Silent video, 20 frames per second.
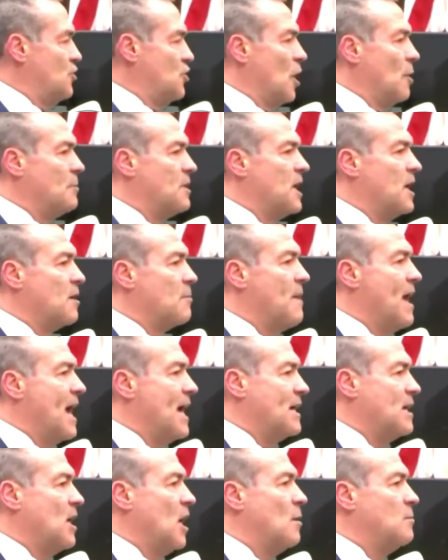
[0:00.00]
Jump Kick
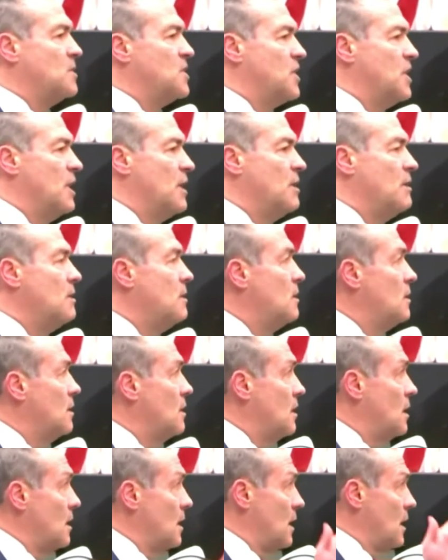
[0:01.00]
Man comes in,
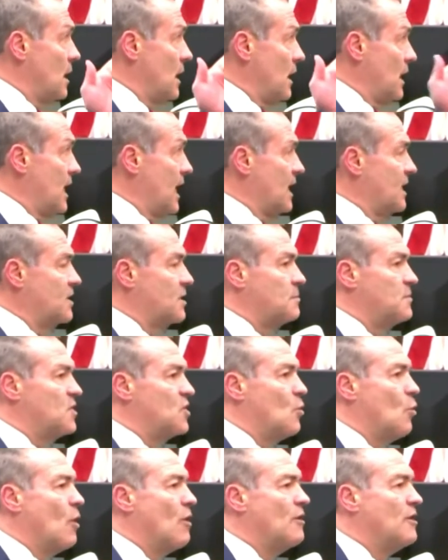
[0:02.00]
kicks him
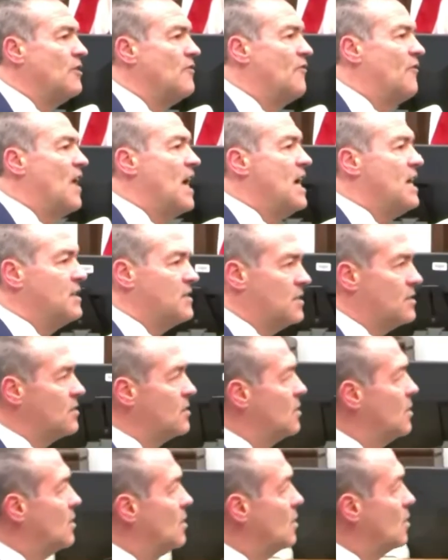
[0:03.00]
square in the face
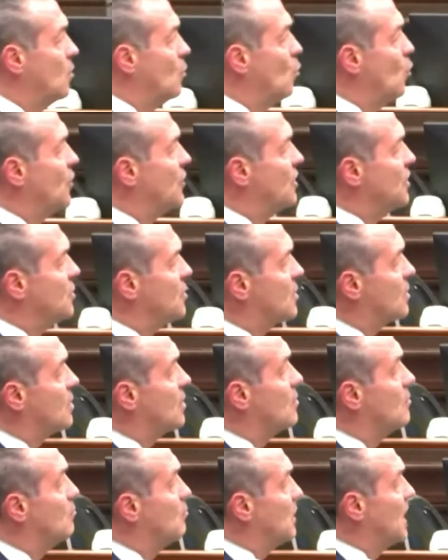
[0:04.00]
with his
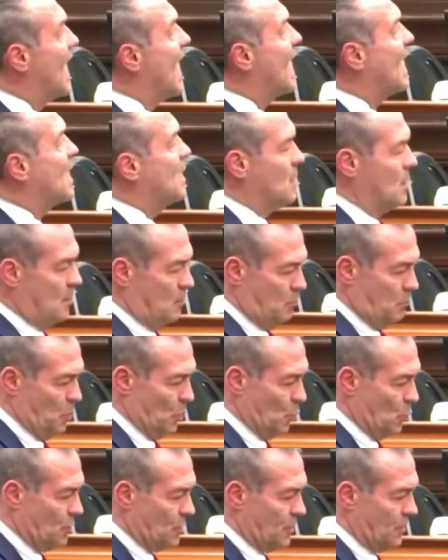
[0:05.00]
black
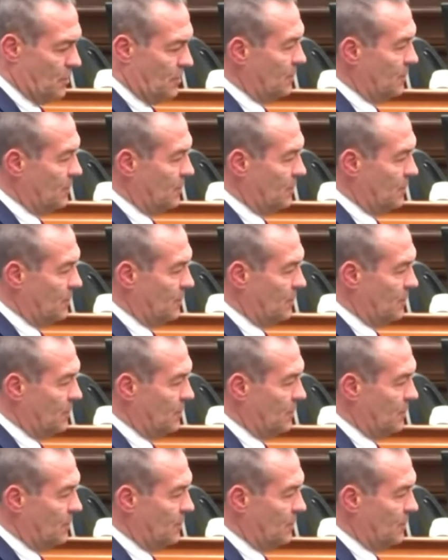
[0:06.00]
boot.